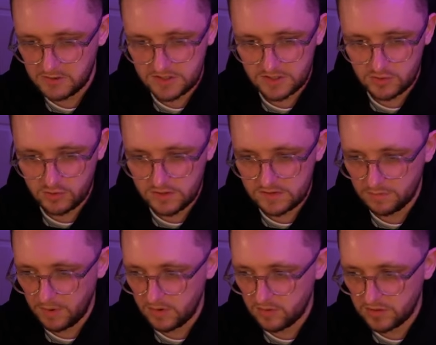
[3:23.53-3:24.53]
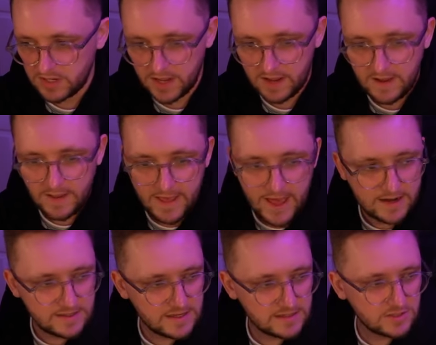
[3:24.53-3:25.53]
Interesting choice of Pokemon here.
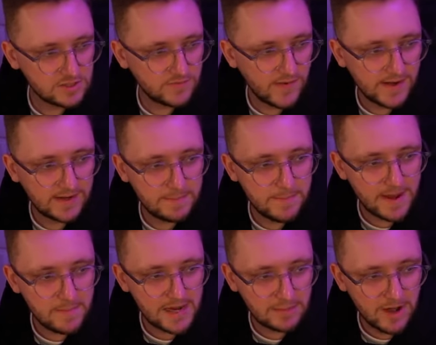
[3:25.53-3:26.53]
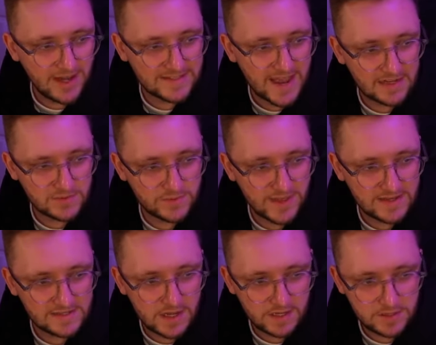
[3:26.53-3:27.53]
And it says just finally, Mega Malamar attacks with a
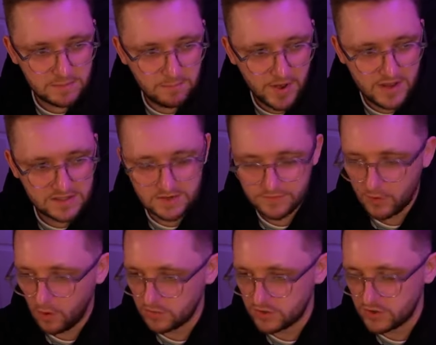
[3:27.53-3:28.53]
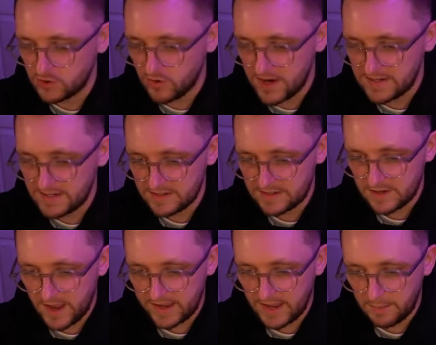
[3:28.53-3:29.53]
sudden burst of concentrated
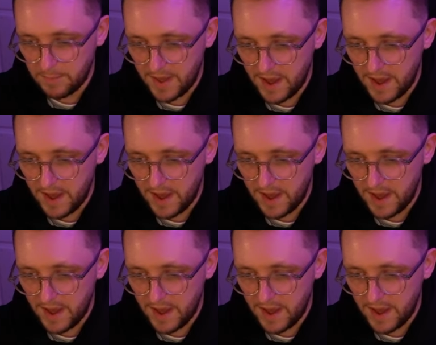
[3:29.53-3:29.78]
psychic